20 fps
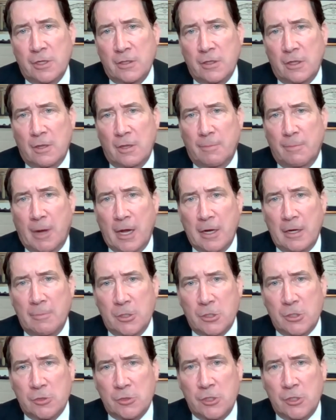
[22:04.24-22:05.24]
thing that the Biden
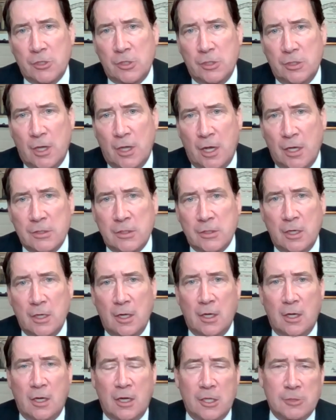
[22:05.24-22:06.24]
administration does
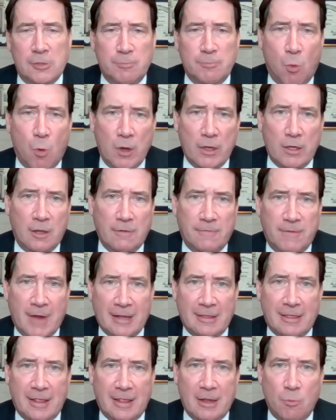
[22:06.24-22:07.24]
is point to the
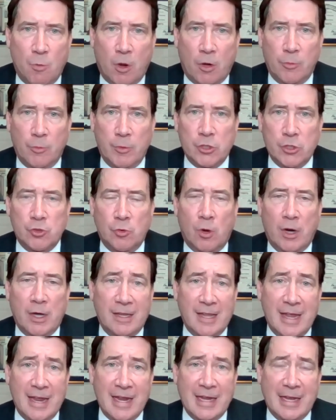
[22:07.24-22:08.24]
fact that they want to rejoin.
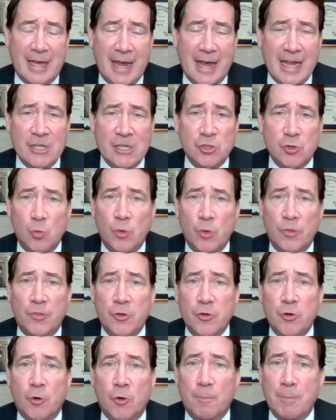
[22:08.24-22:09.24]
They engage with the
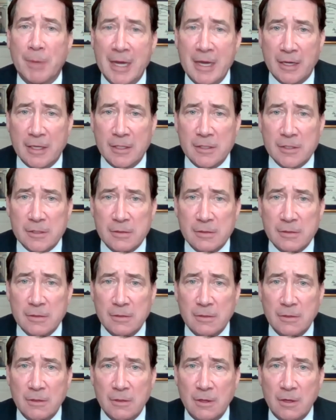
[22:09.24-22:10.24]
Europeans.
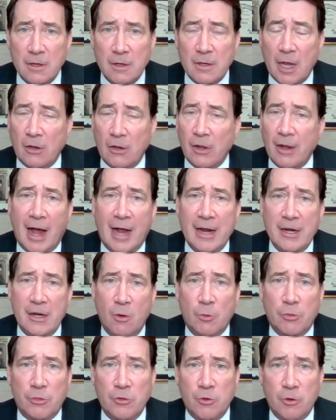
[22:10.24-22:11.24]
Now, look, I know
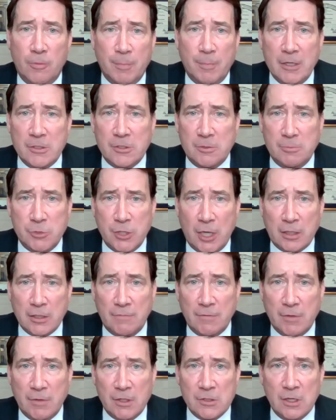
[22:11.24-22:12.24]
what the Europeans'
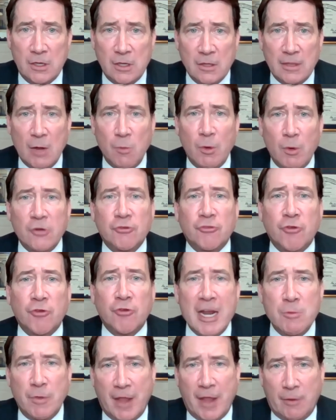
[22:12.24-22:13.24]
objective is. They want to
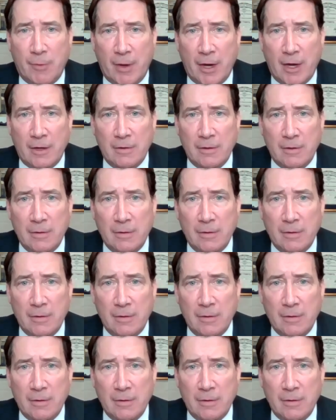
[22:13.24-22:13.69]
trade with Iran.